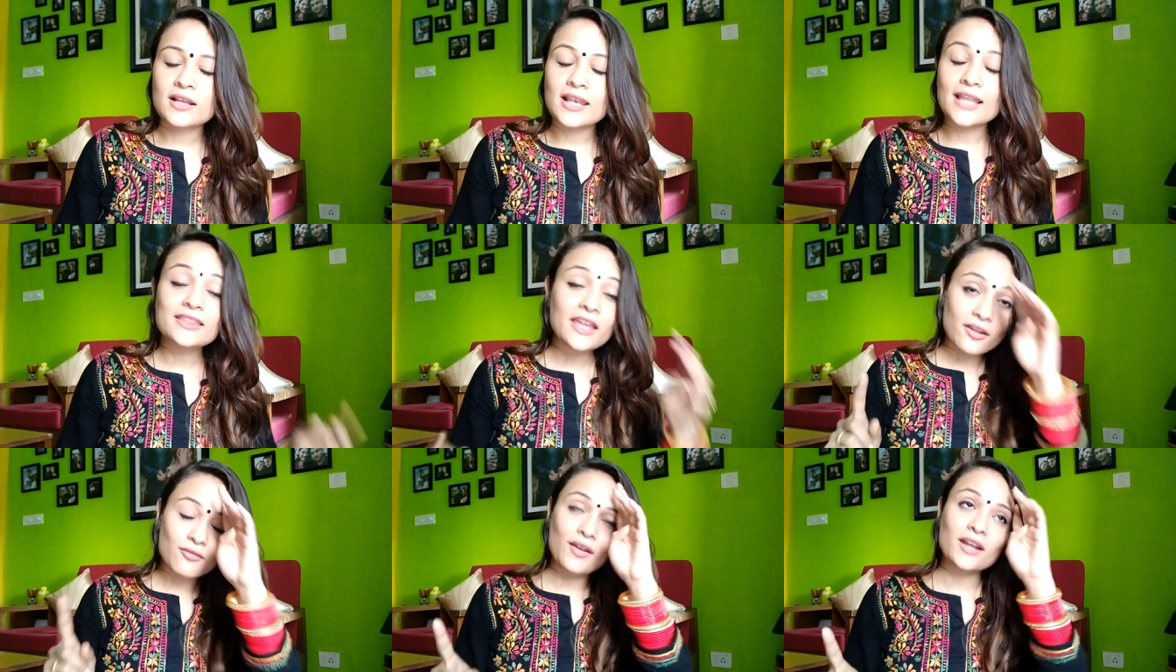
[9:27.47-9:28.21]
Like
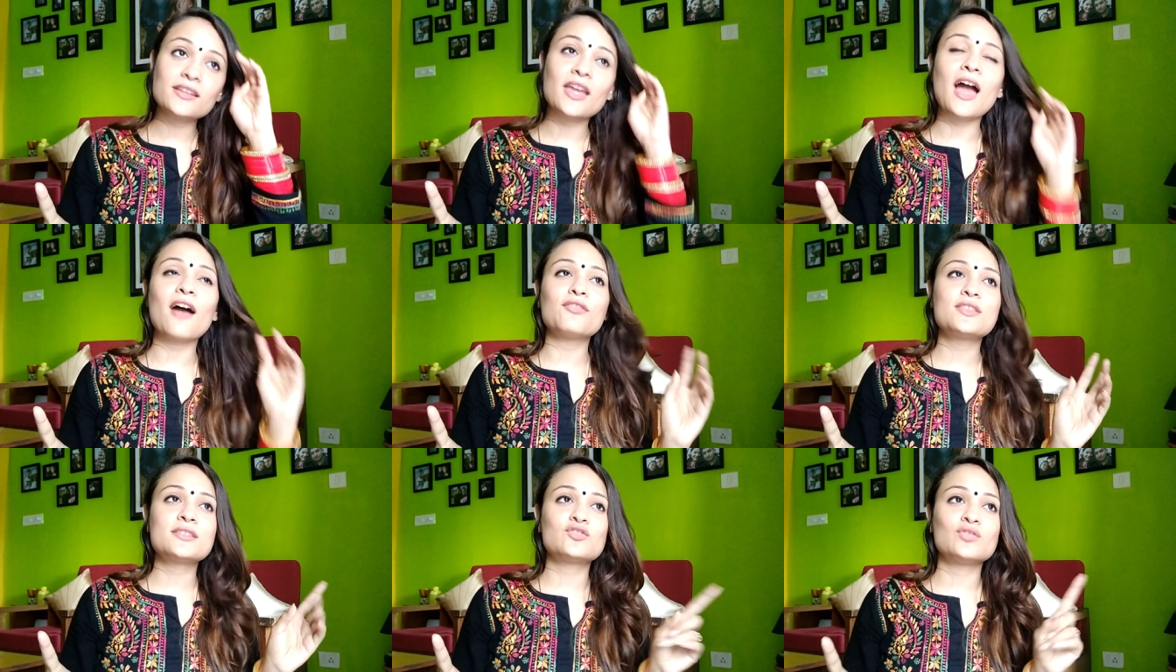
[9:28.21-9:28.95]
in fact they
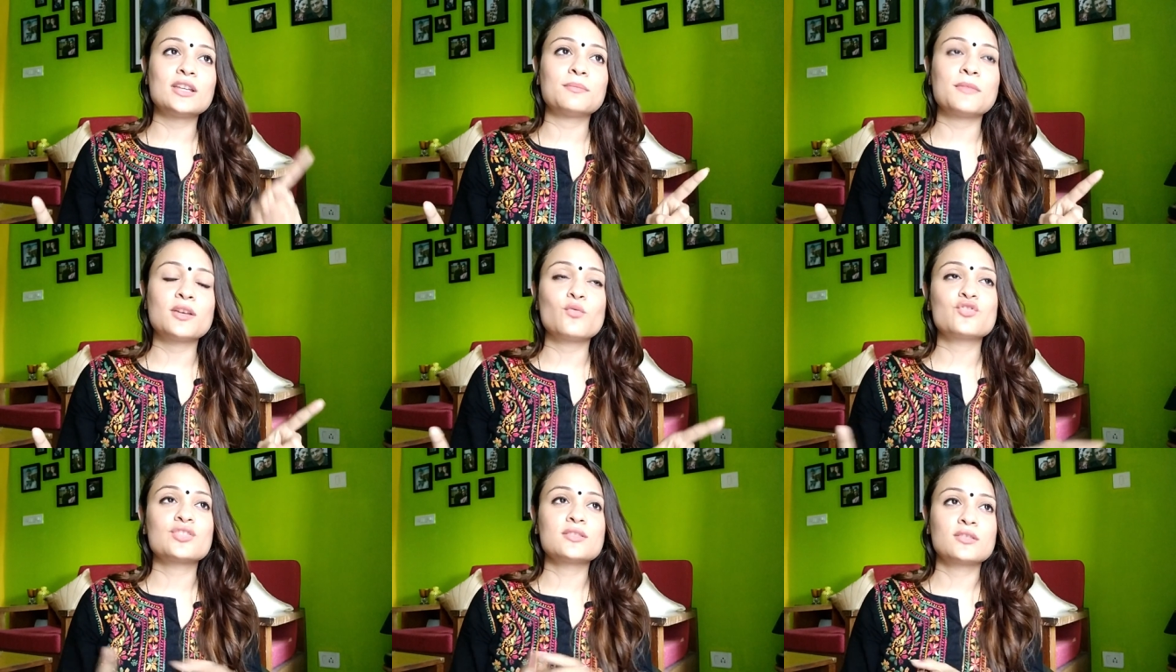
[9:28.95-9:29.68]
have this treatment
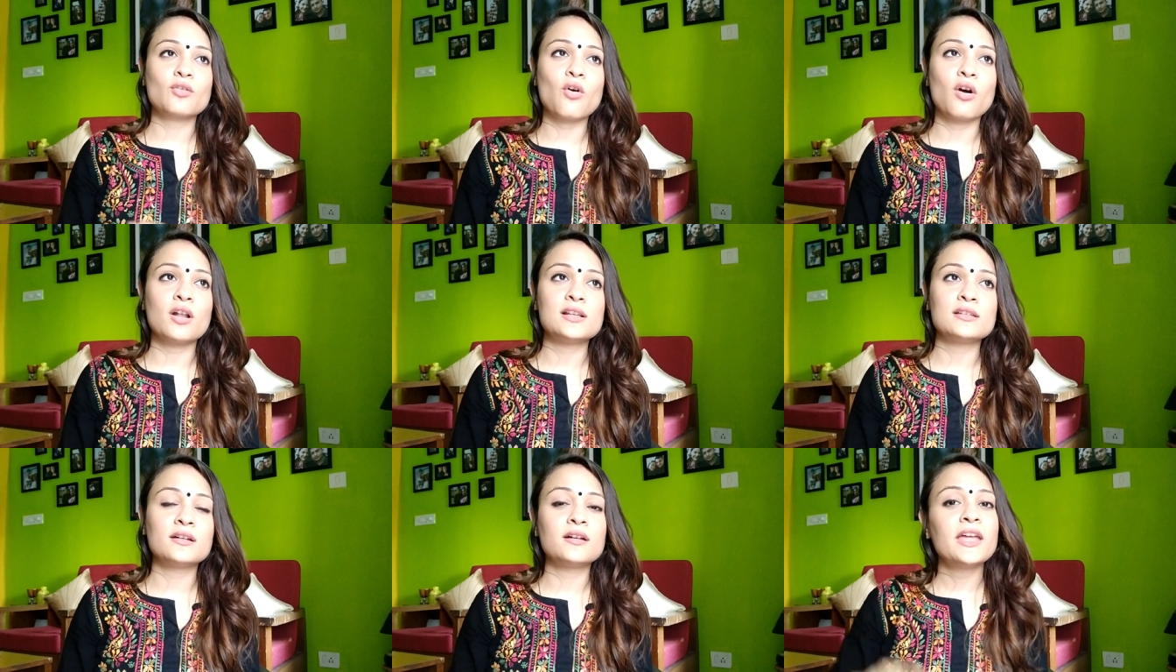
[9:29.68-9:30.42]
which is
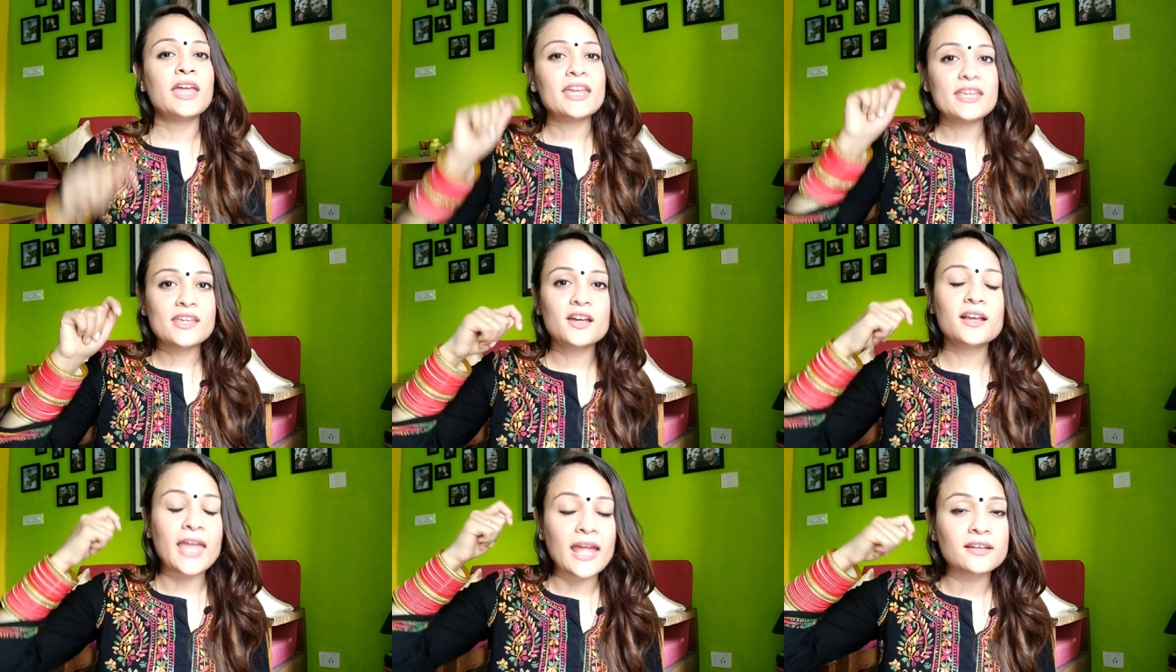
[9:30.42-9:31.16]
called
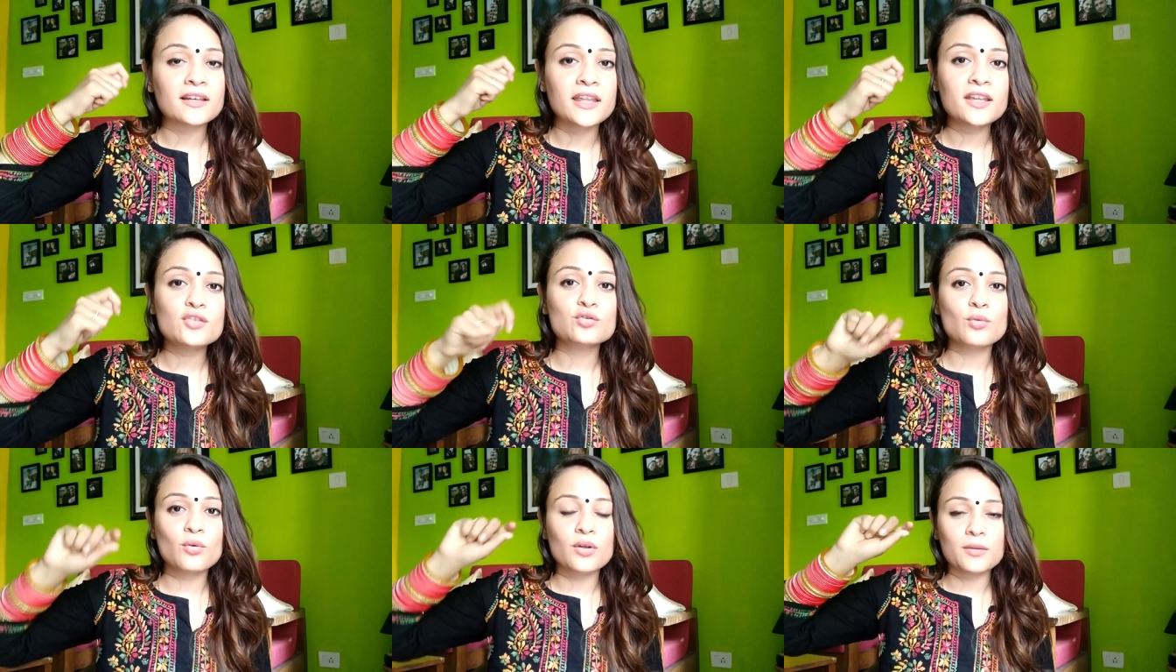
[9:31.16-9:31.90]
ear candling.
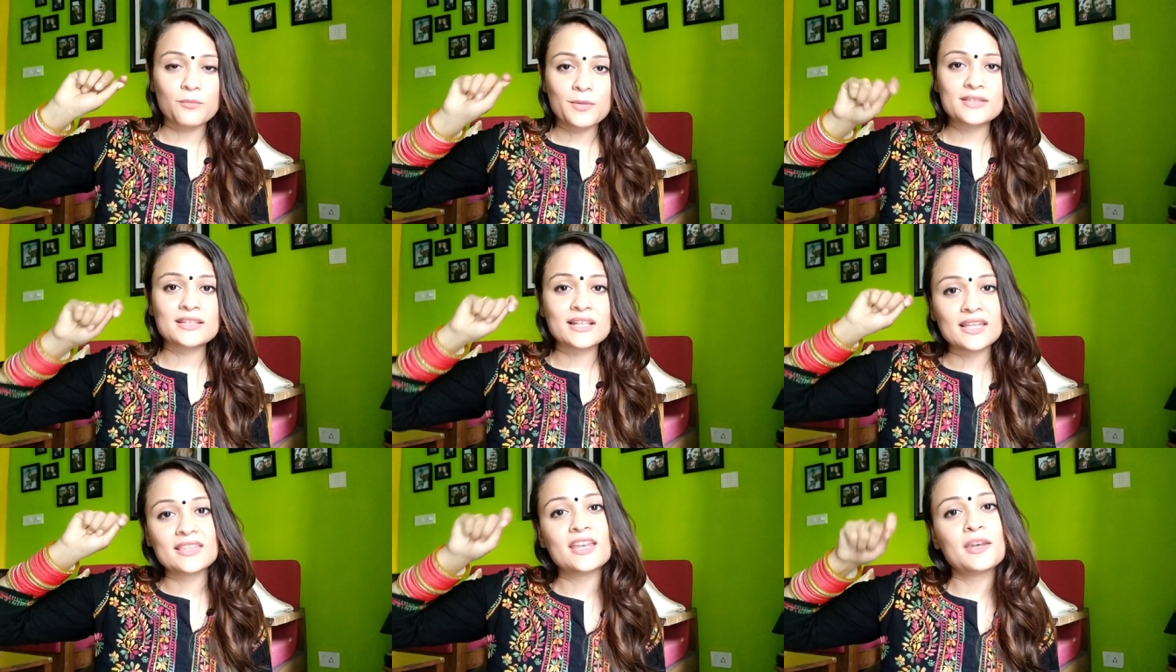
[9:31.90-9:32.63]
So
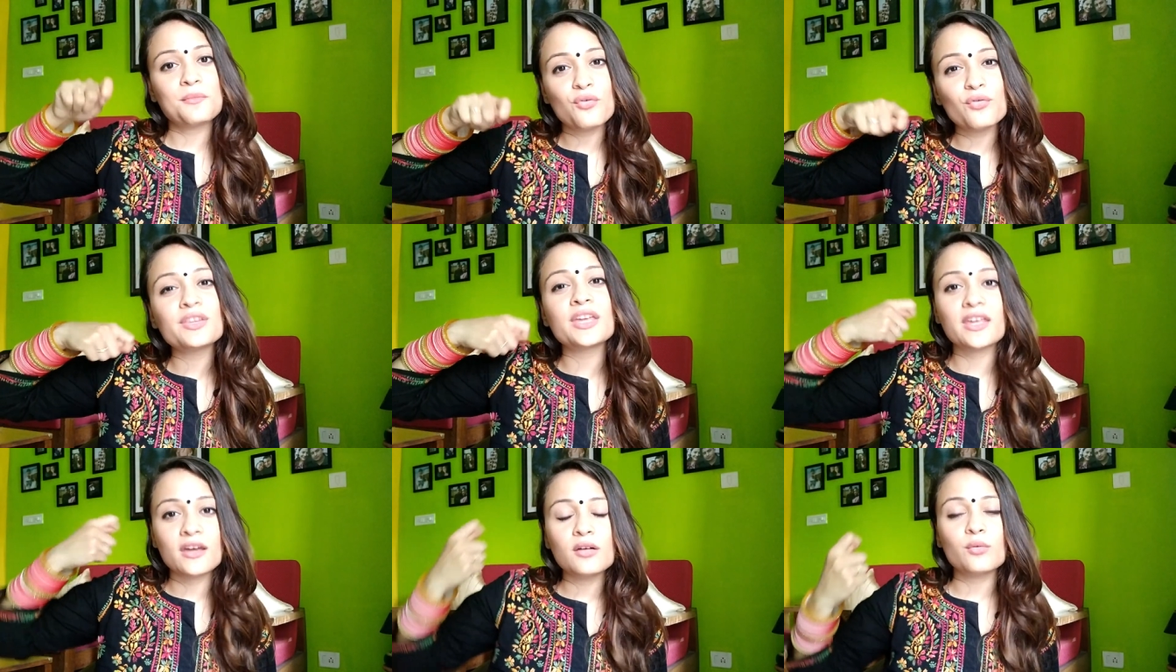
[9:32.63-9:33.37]
basically they remove
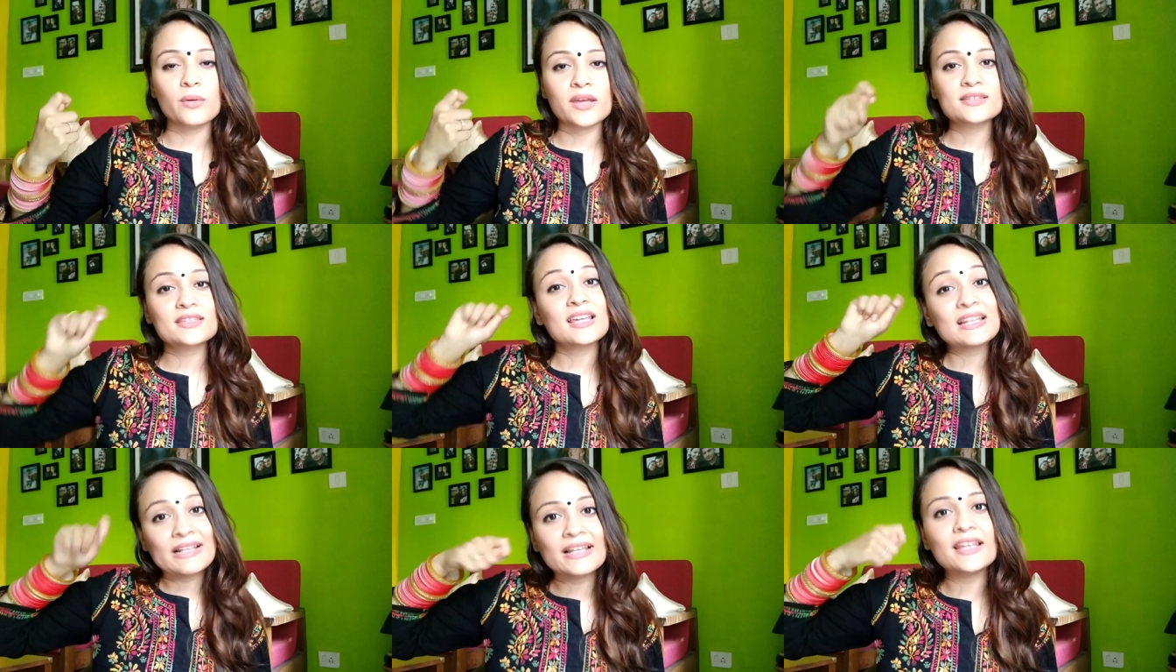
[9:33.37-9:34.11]
the earwax, they
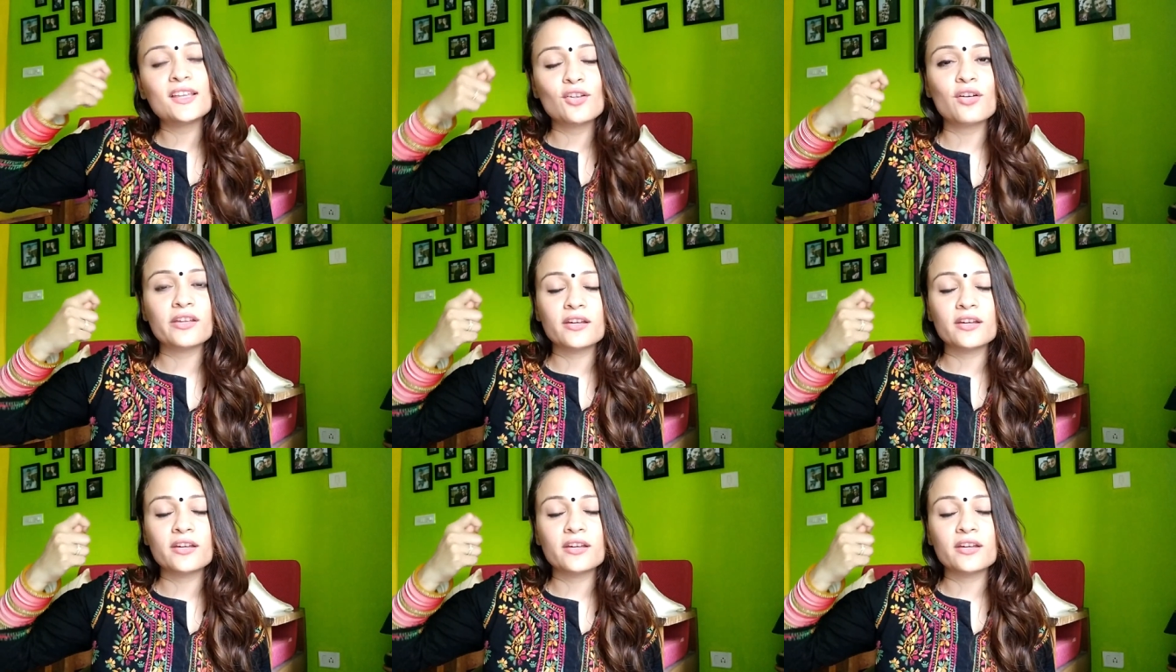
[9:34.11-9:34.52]
clean your